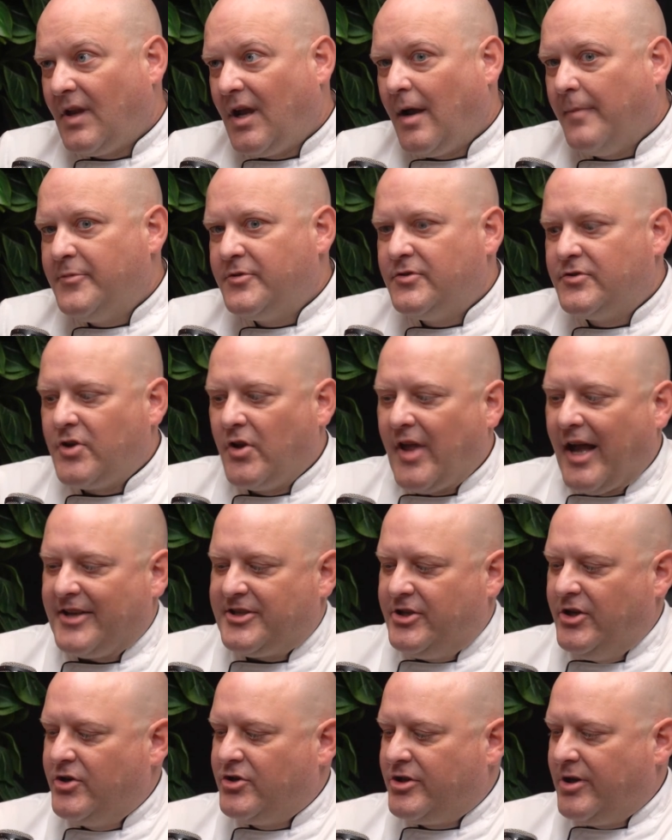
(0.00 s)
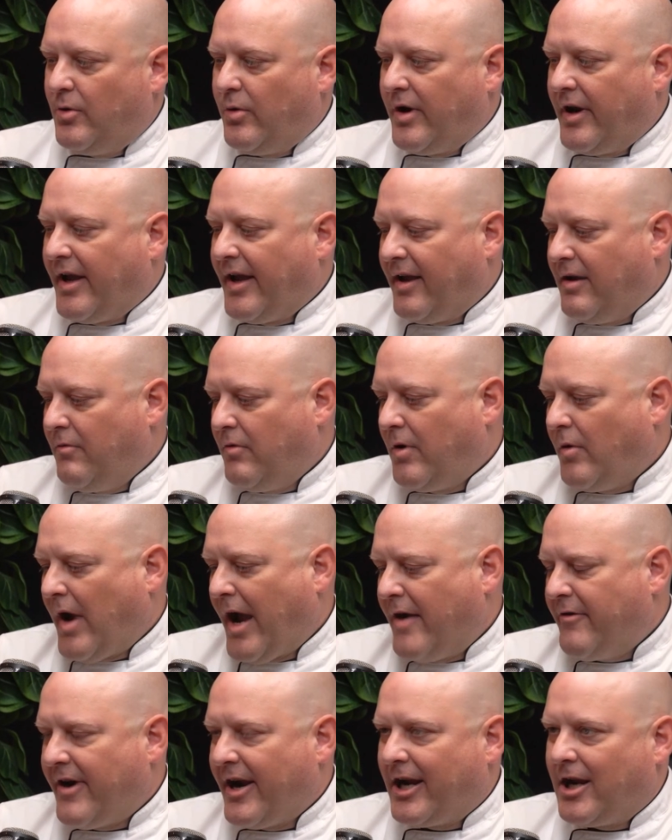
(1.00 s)
So that's usually what I
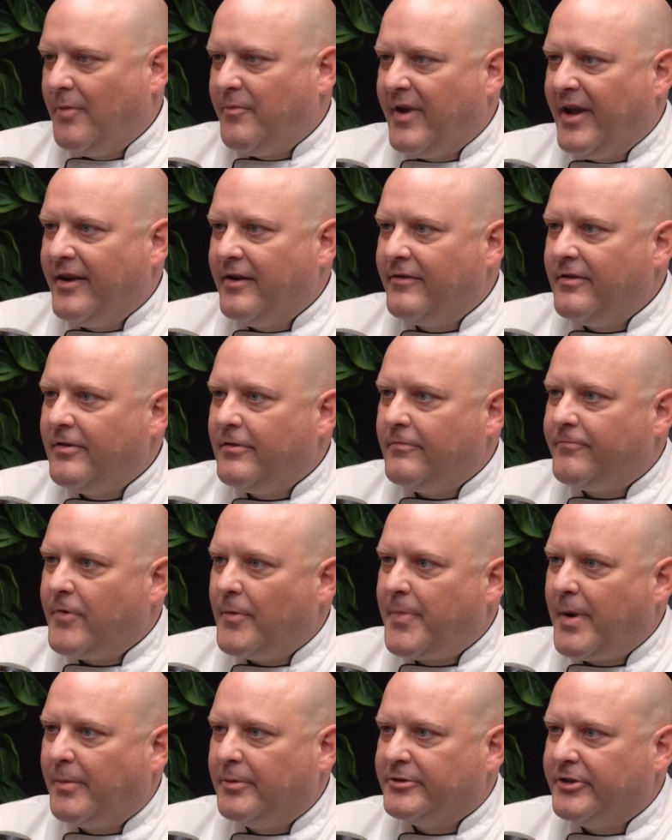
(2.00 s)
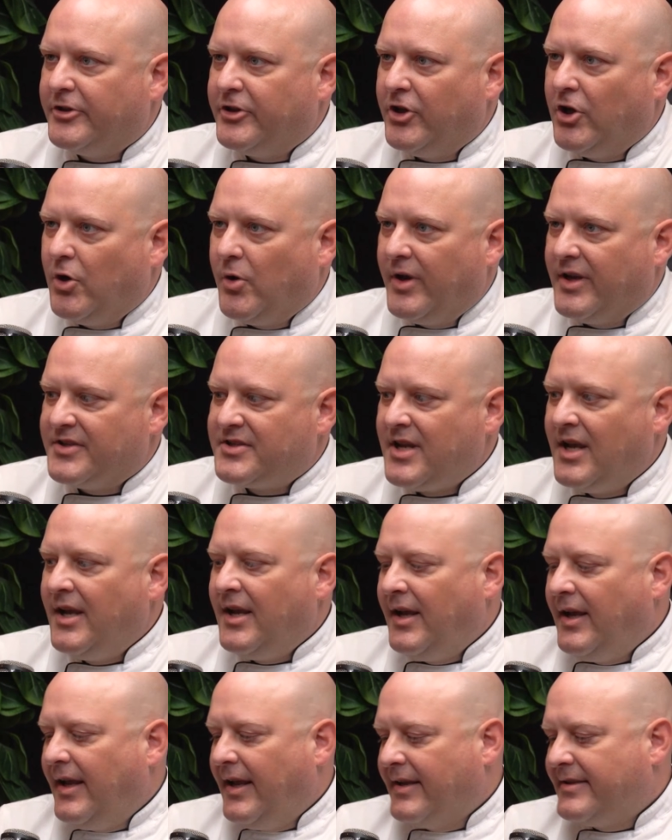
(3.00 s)
recommend for people to do is
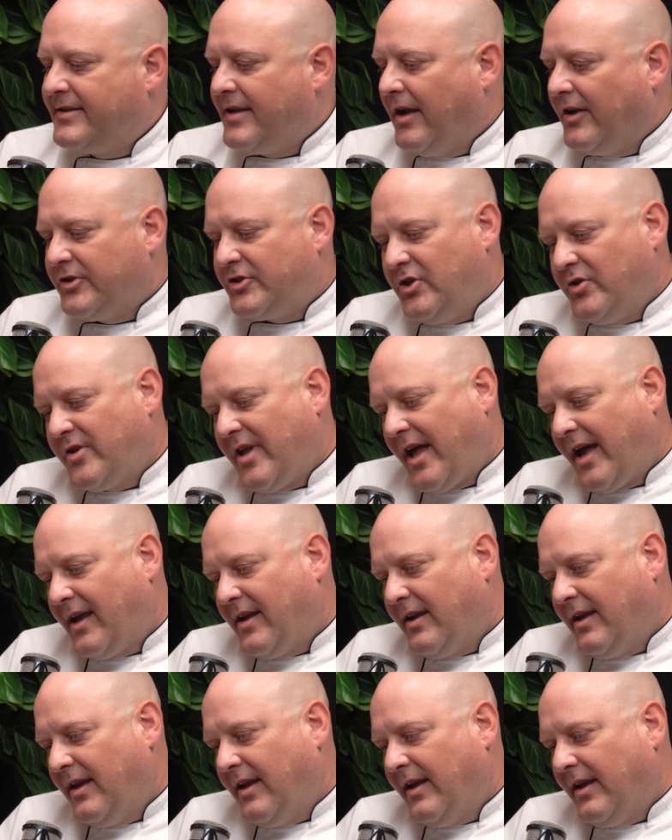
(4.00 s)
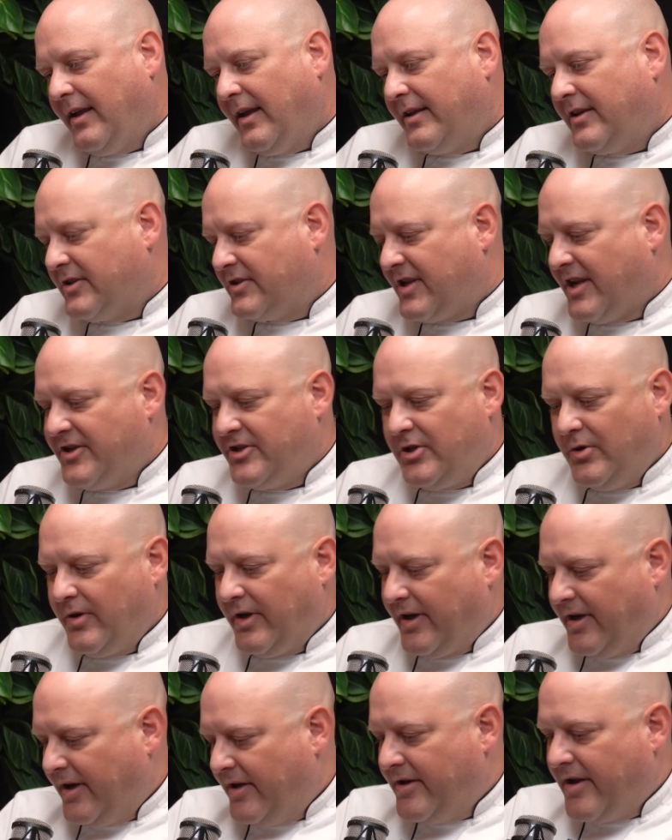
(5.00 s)
it tells you that it just sends you
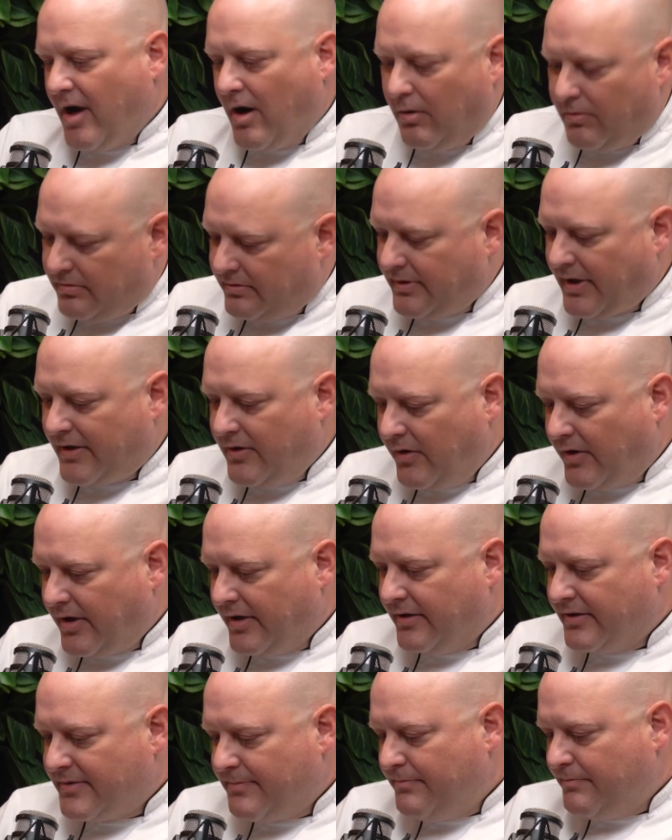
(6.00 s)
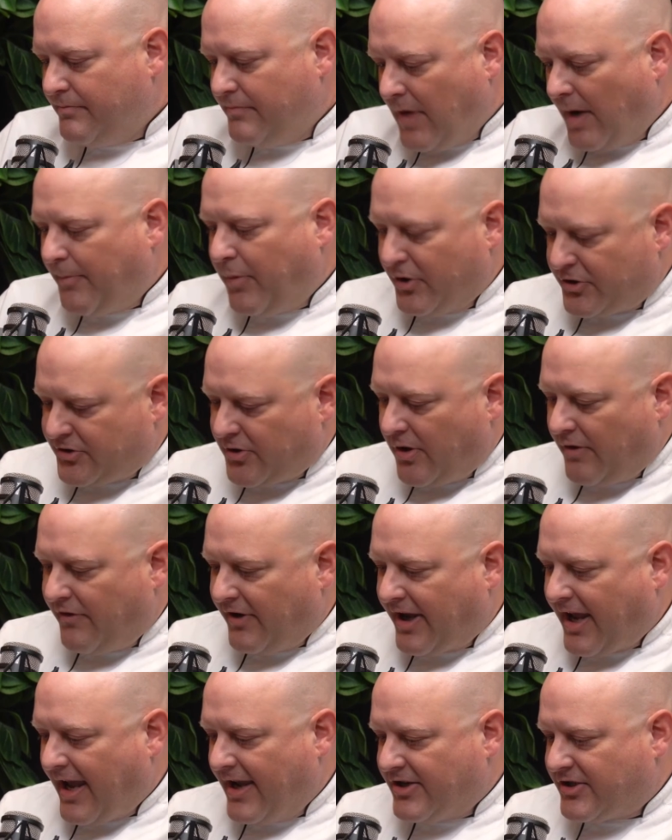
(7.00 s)
a note that you can, a push
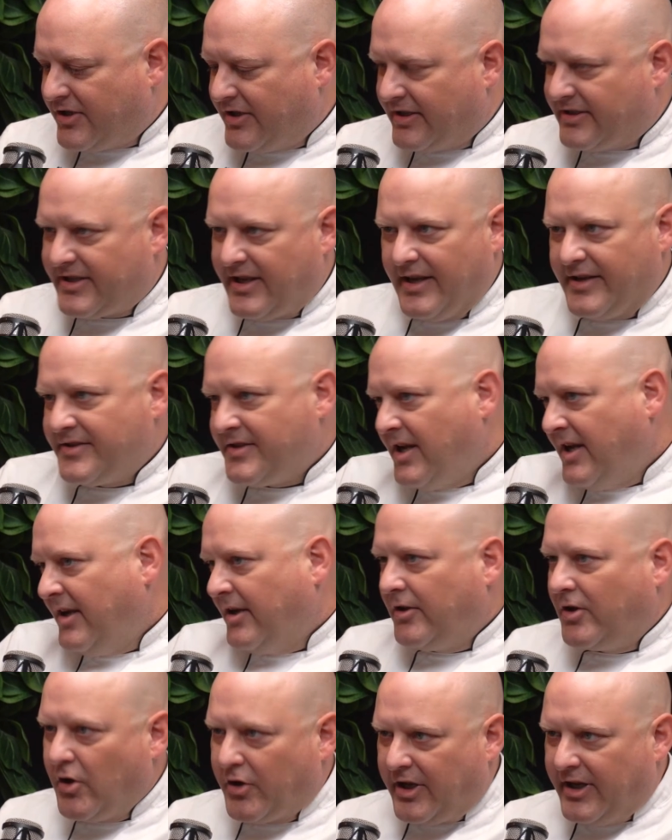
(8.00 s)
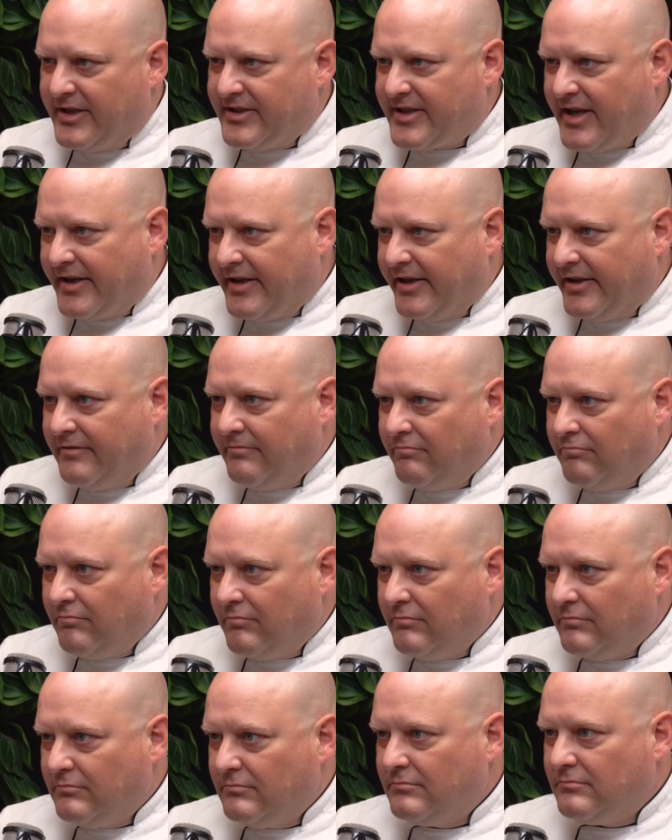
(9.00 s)
notification that says cooking's ended.
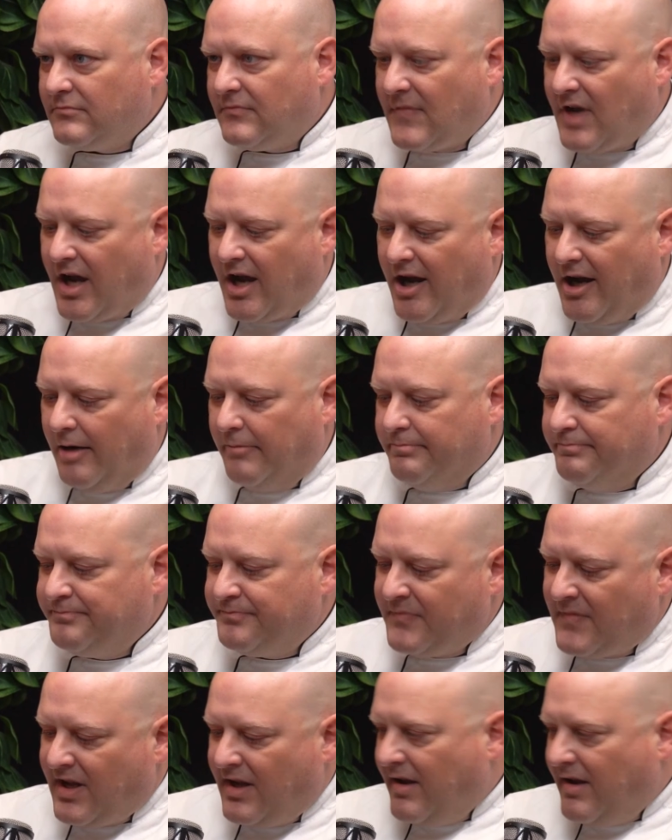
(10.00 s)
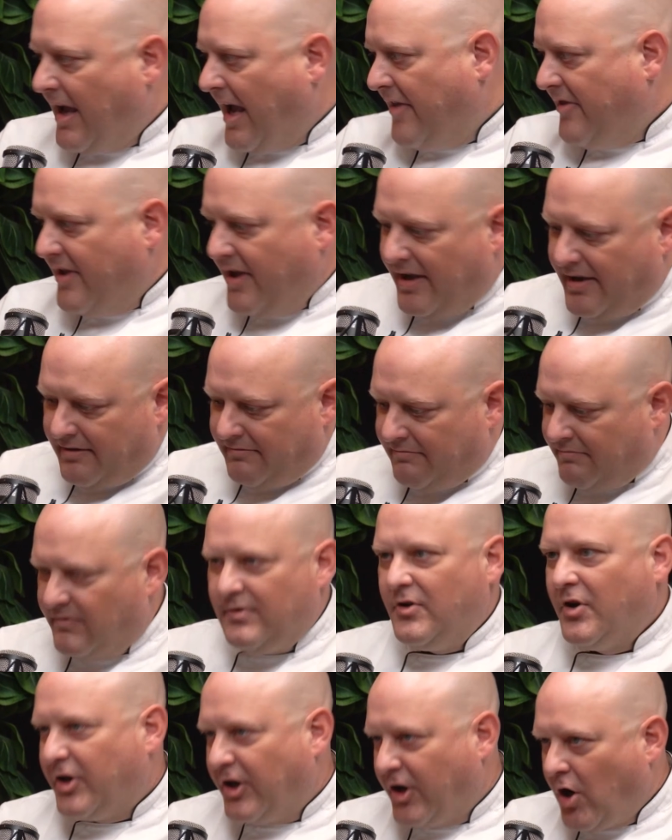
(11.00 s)
Mm-hmm. And then
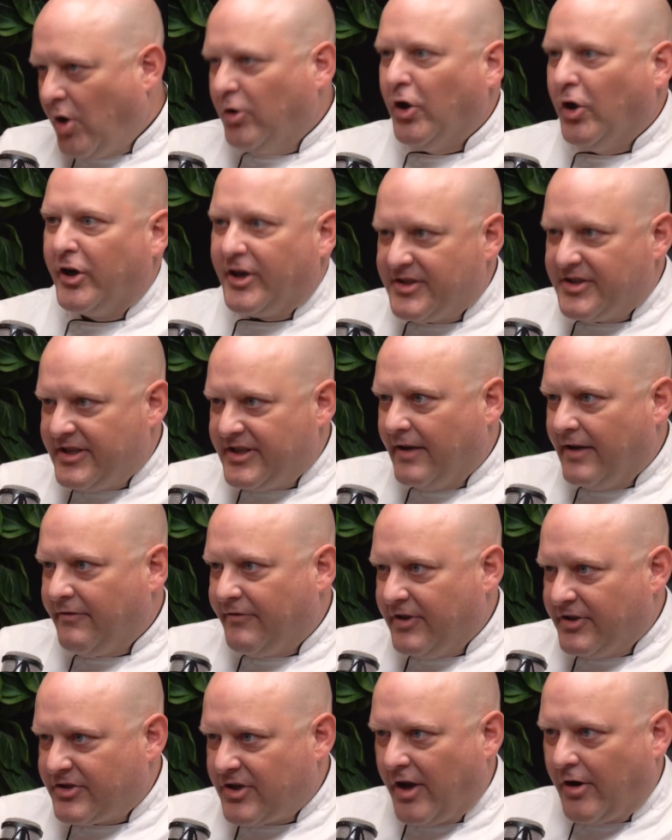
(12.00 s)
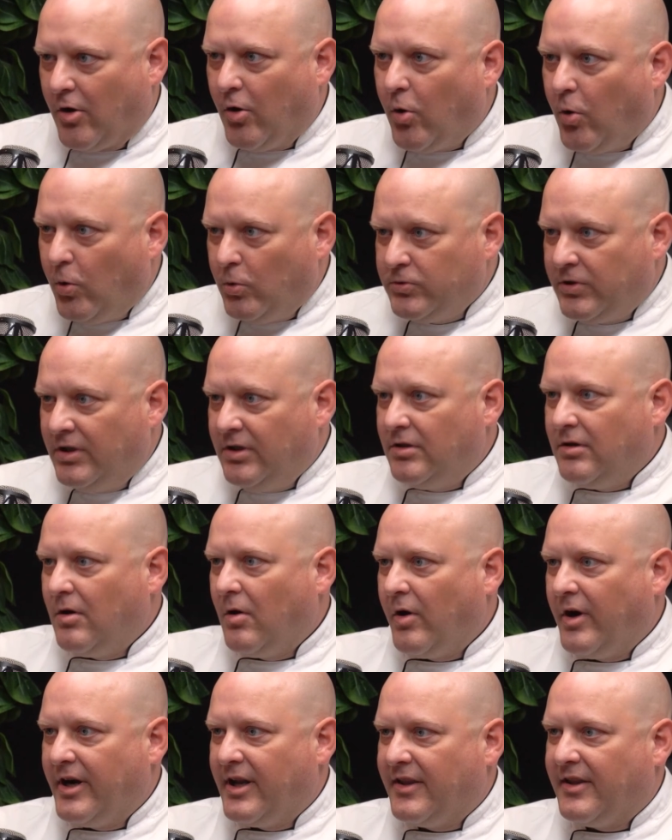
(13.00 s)
you could go look and see if it's on hold
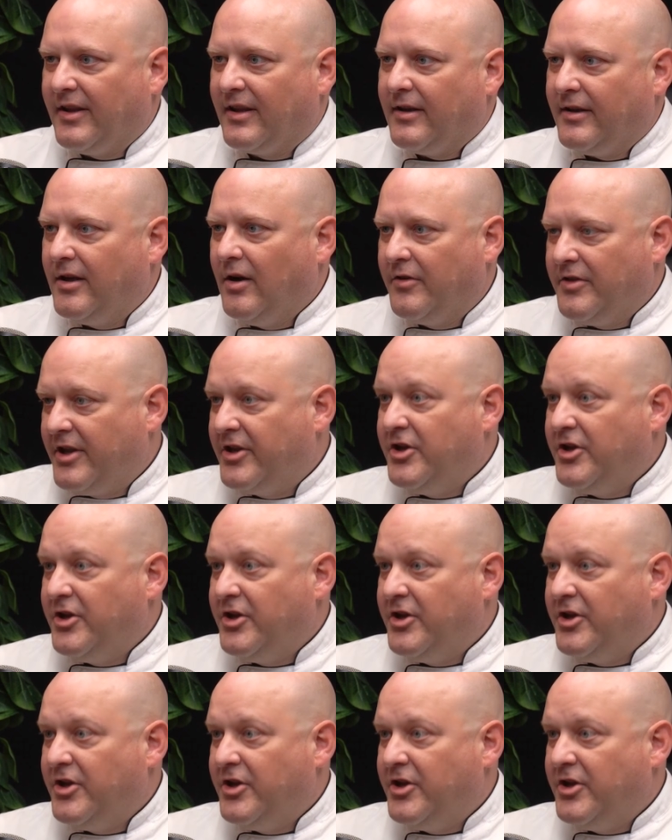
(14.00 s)
or anything, and then you